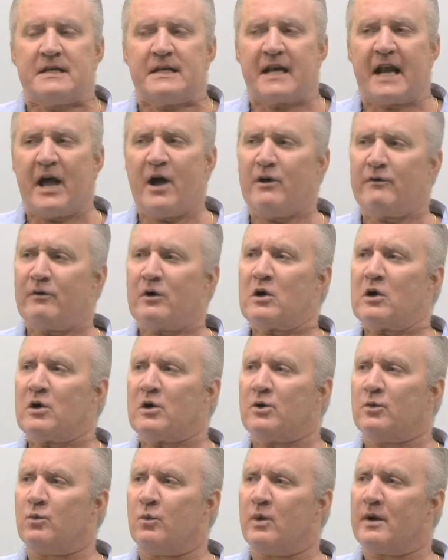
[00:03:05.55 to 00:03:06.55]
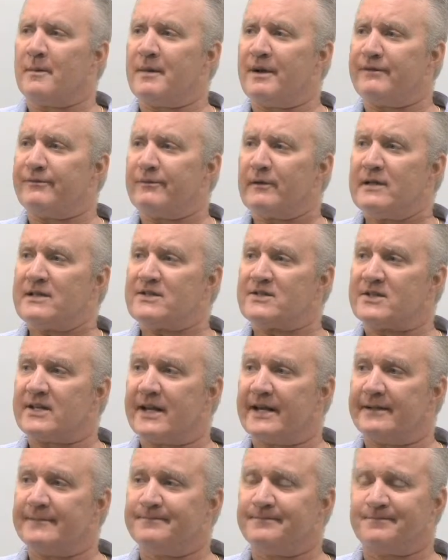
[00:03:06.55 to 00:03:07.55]
And I overheard one of my friends
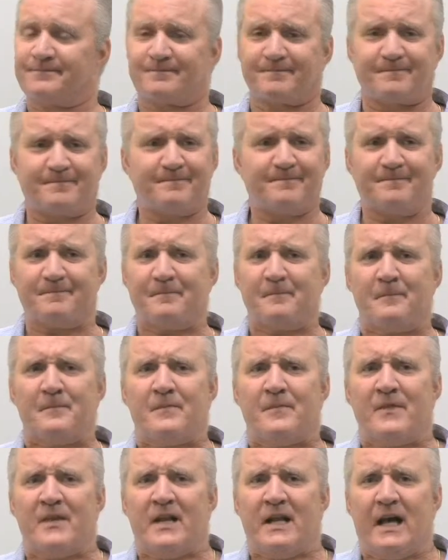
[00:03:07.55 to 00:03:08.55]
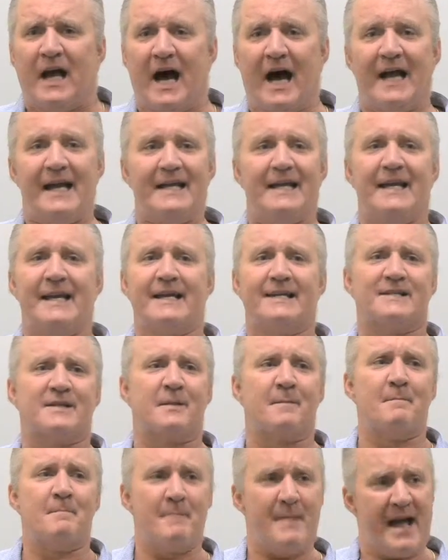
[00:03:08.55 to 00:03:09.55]
say, I can't
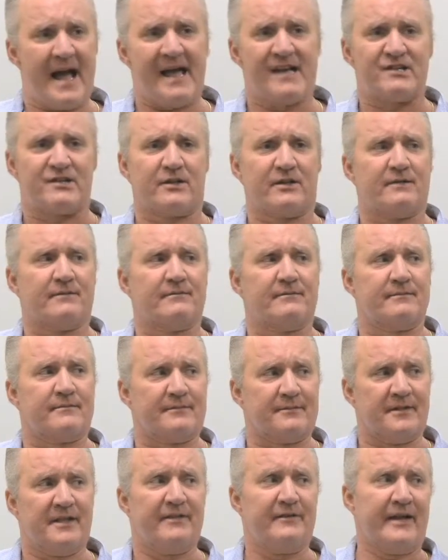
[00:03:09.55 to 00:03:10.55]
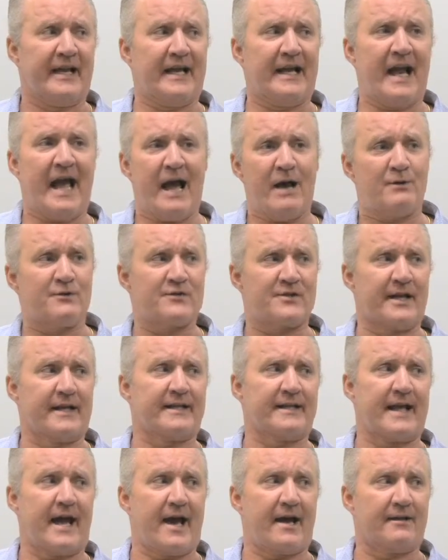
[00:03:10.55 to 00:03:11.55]
imagine living in a house
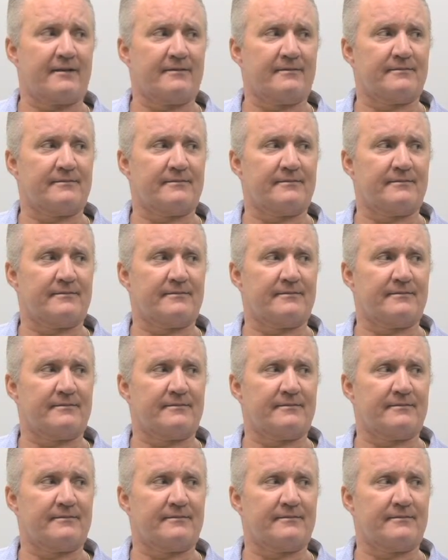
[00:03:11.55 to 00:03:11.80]
like that.